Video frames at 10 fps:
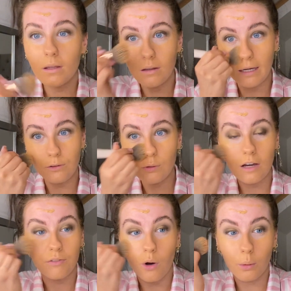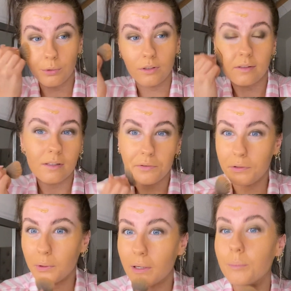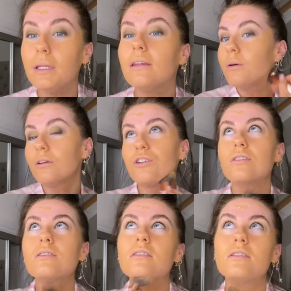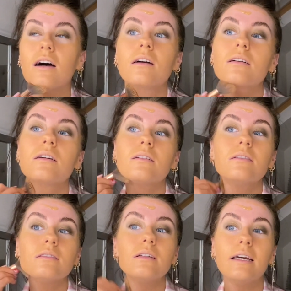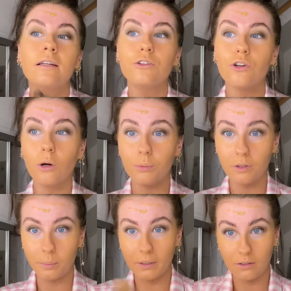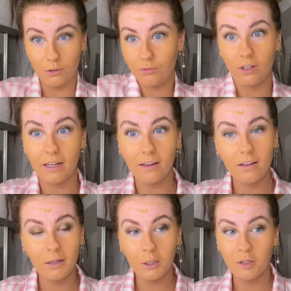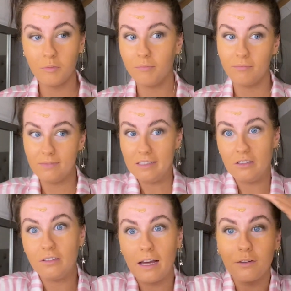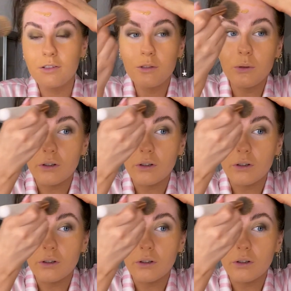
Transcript: I do have options, if you know what I mean. Like, you're not just stuck in a job just because you've done it since you left school.